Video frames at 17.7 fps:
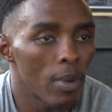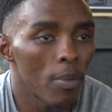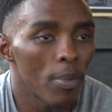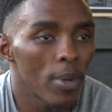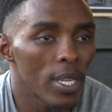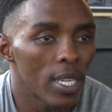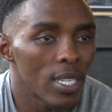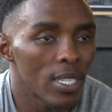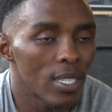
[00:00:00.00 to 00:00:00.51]

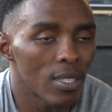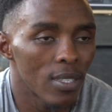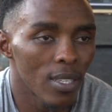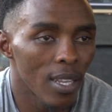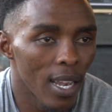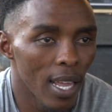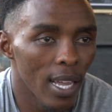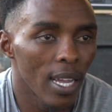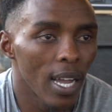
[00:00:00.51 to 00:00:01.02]
Maybe it's
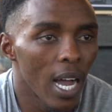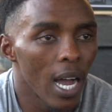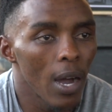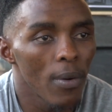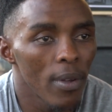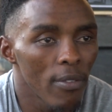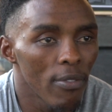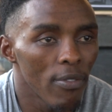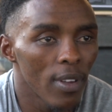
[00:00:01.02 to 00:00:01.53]
like
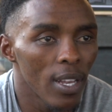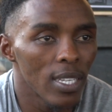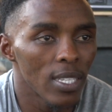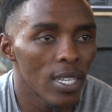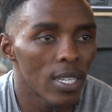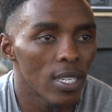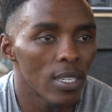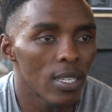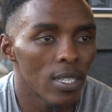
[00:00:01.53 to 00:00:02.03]
how he feels
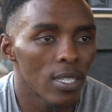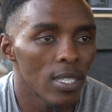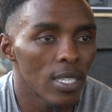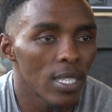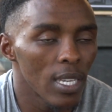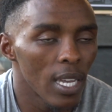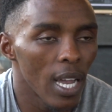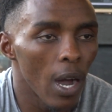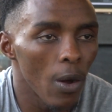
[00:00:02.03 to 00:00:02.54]
and
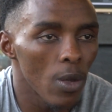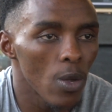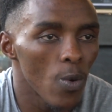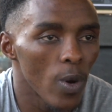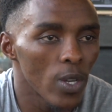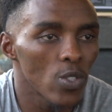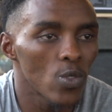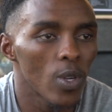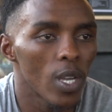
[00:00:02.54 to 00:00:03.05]
it's how he
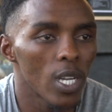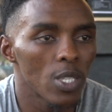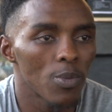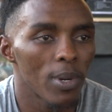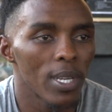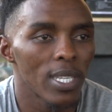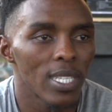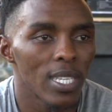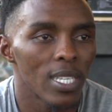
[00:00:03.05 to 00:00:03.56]
wants to
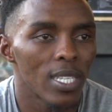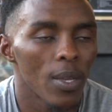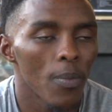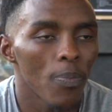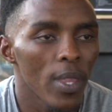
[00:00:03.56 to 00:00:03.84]
express it.